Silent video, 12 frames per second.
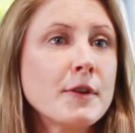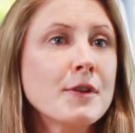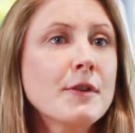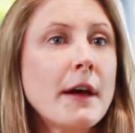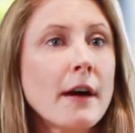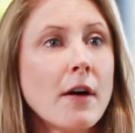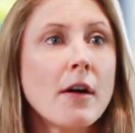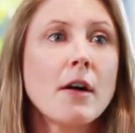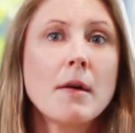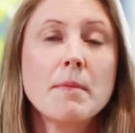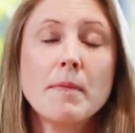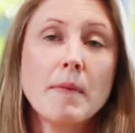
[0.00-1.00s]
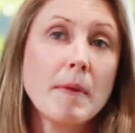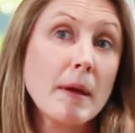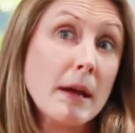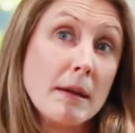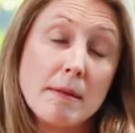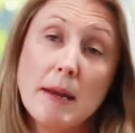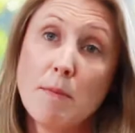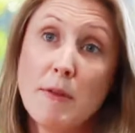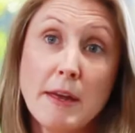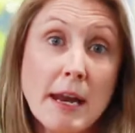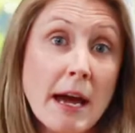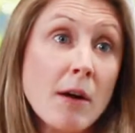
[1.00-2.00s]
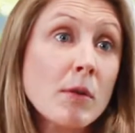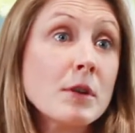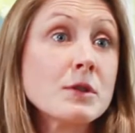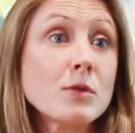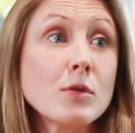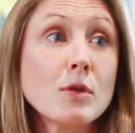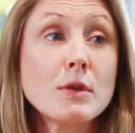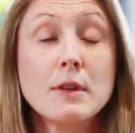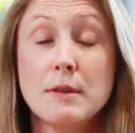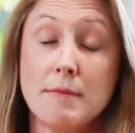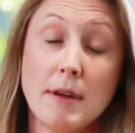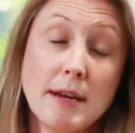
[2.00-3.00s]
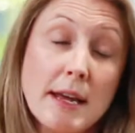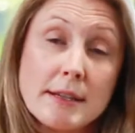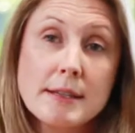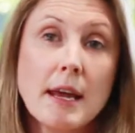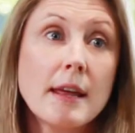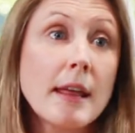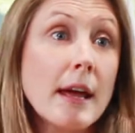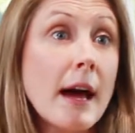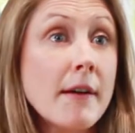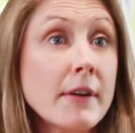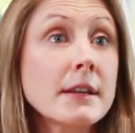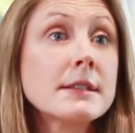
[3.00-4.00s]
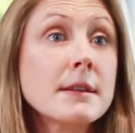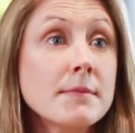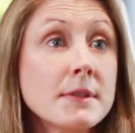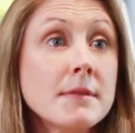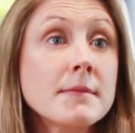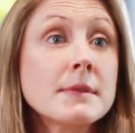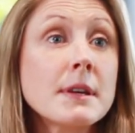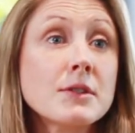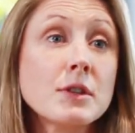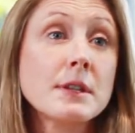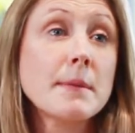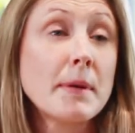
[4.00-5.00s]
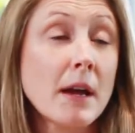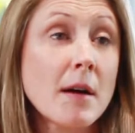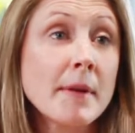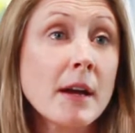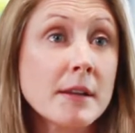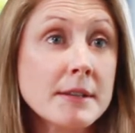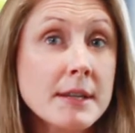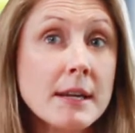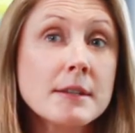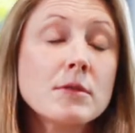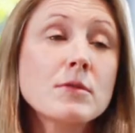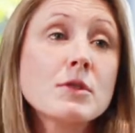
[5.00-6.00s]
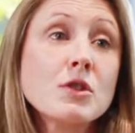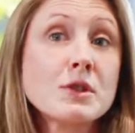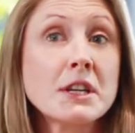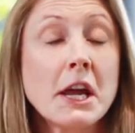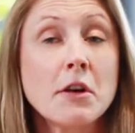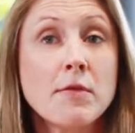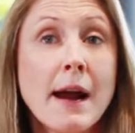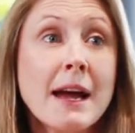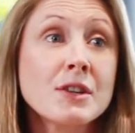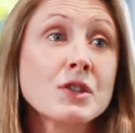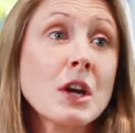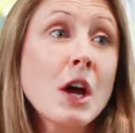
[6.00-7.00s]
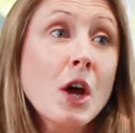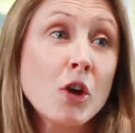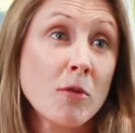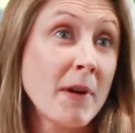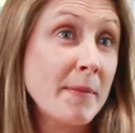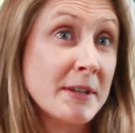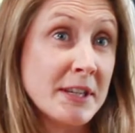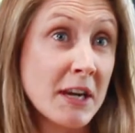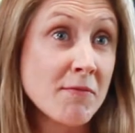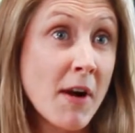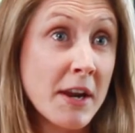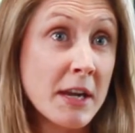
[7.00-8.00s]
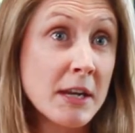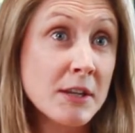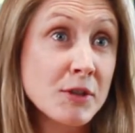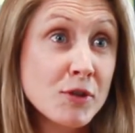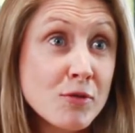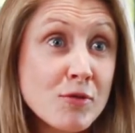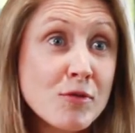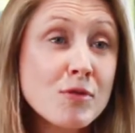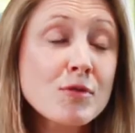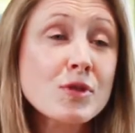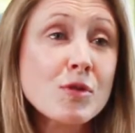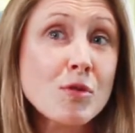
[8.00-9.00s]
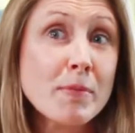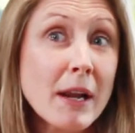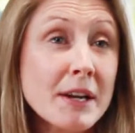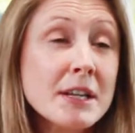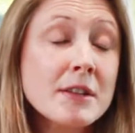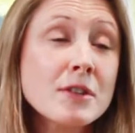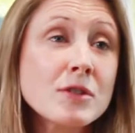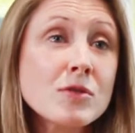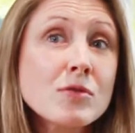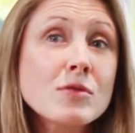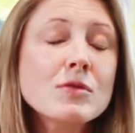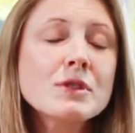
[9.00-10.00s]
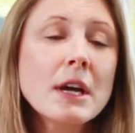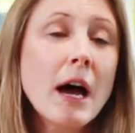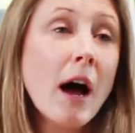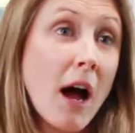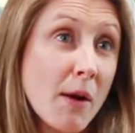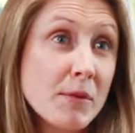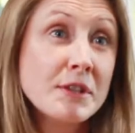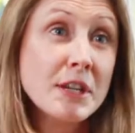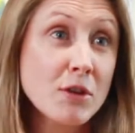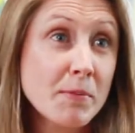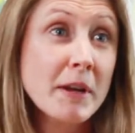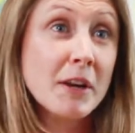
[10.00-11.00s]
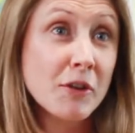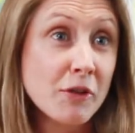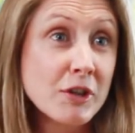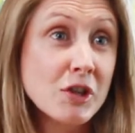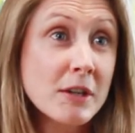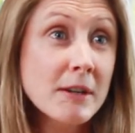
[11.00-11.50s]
they are within hours or the next day they are having symptoms such as they're becoming unsettled, you're seeing a rash, you're maybe seeing runny stools or blood in the stools, I would see your paediatrician.